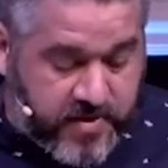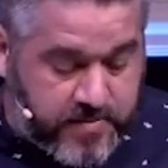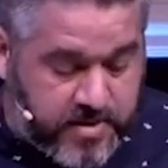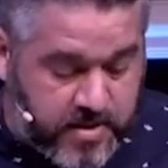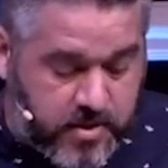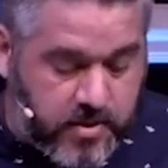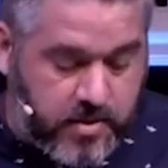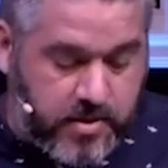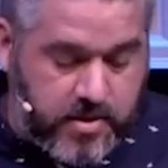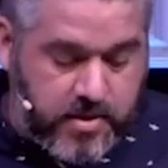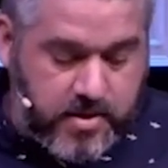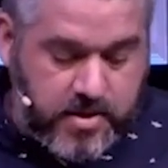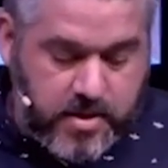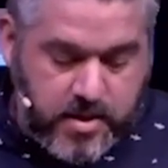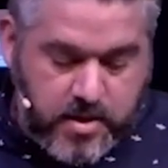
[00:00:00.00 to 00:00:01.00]
from the
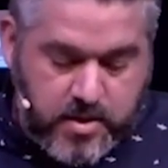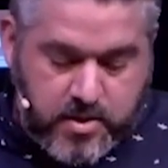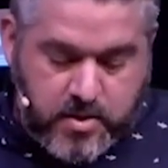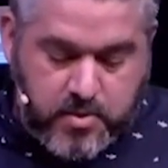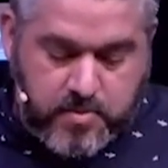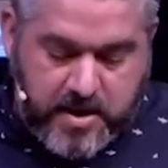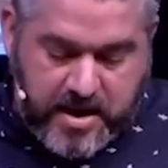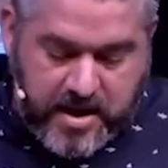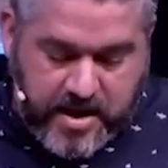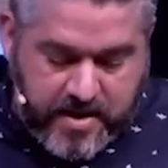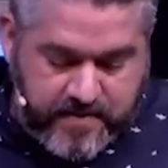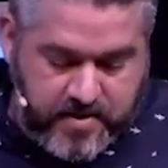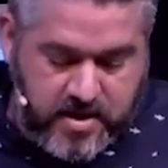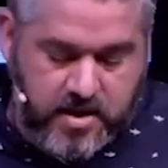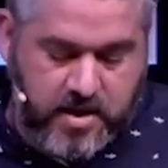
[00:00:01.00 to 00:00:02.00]
Lord who made
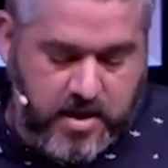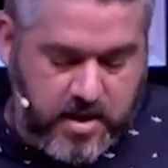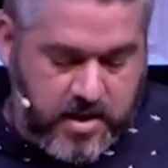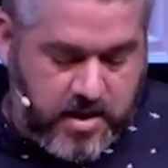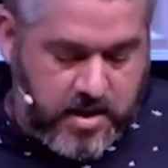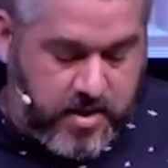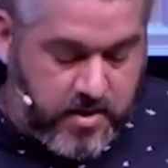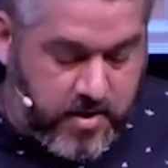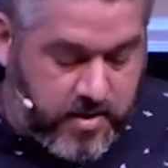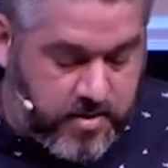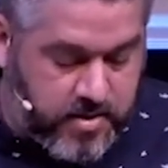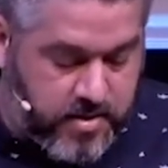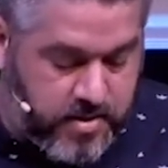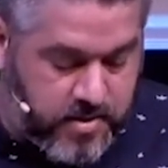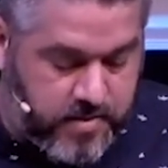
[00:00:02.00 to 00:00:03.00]
heaven and
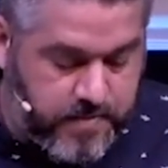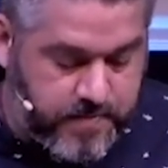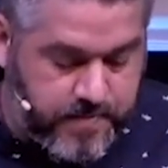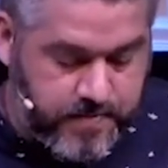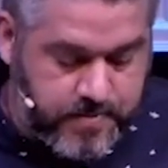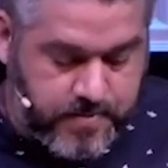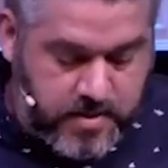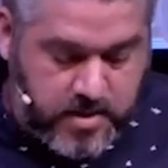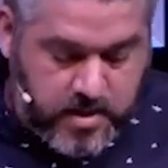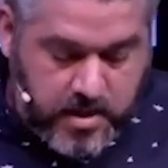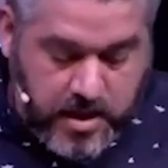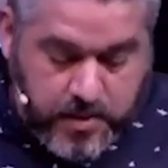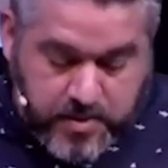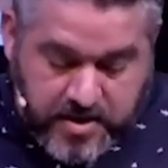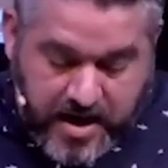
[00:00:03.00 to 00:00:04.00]
earth.
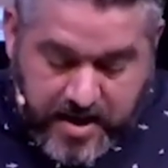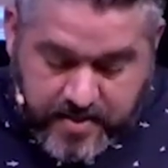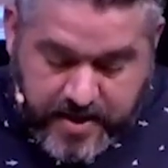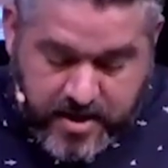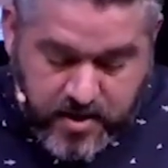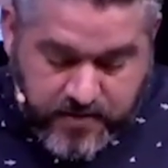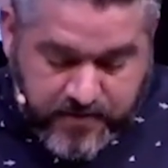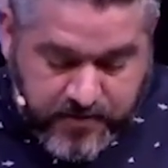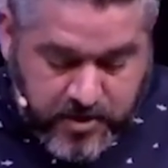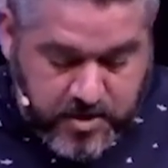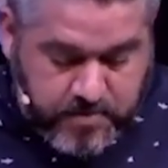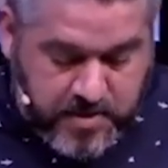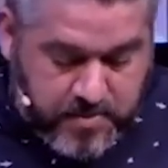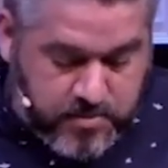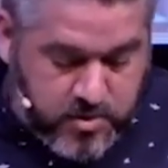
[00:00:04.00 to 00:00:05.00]
He will not let your
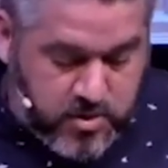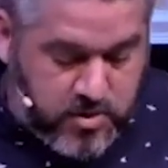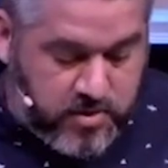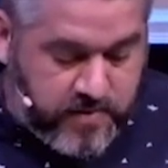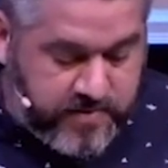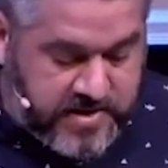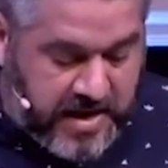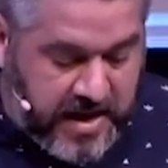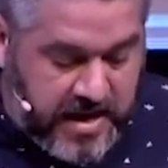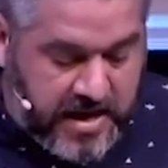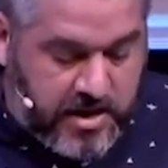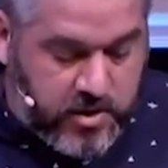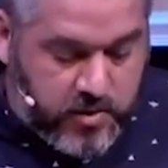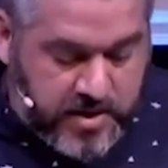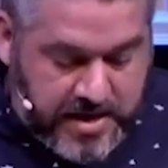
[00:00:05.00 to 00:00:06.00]
foot be moved.
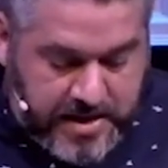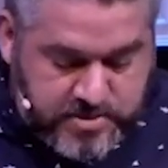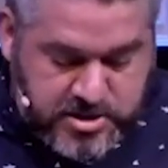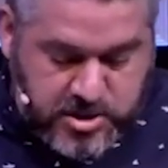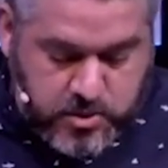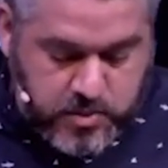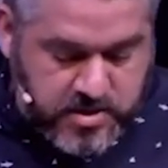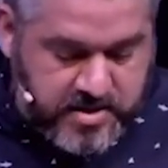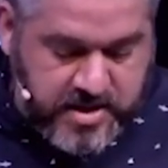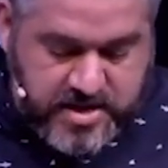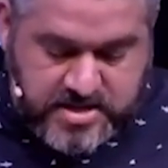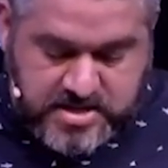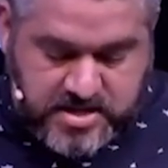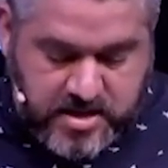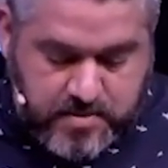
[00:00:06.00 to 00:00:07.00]
He who keeps you will
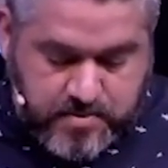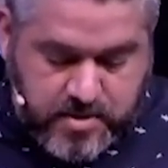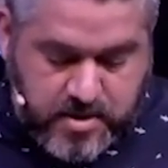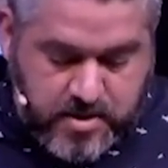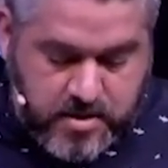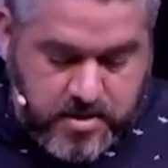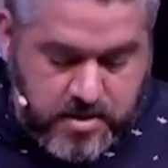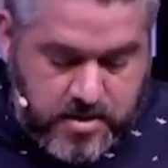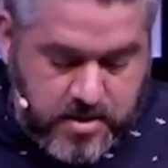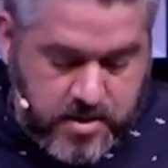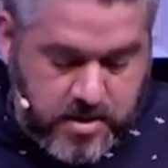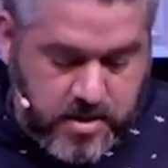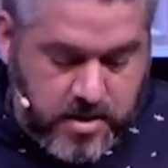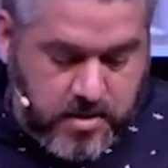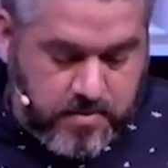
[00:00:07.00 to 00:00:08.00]
not slumber.
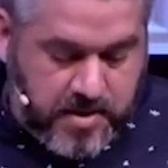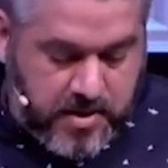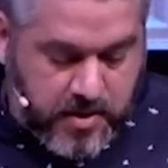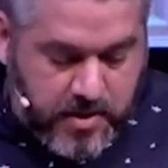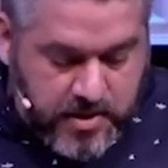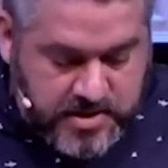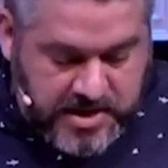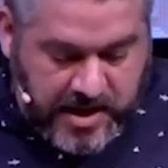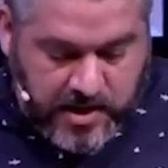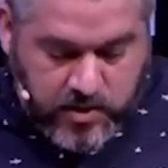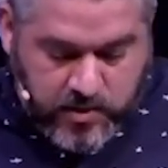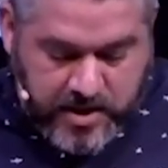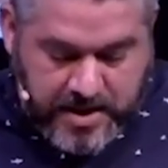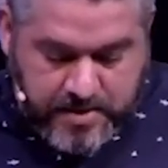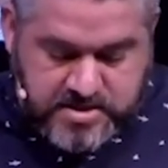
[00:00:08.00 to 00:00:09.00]
Behold, he
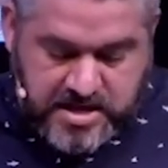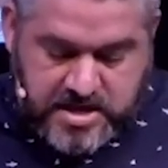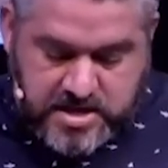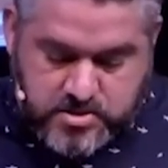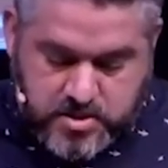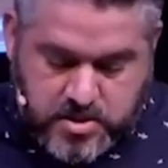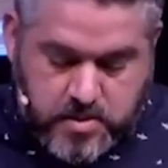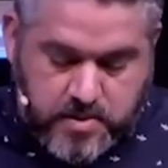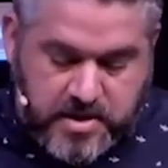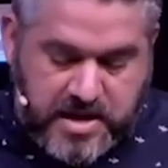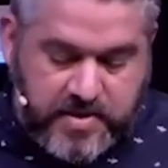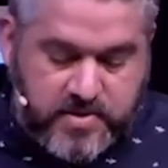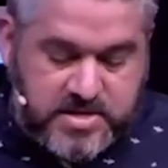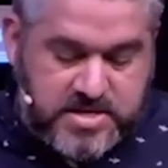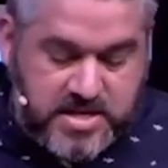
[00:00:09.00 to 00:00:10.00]
who keeps Israel will neither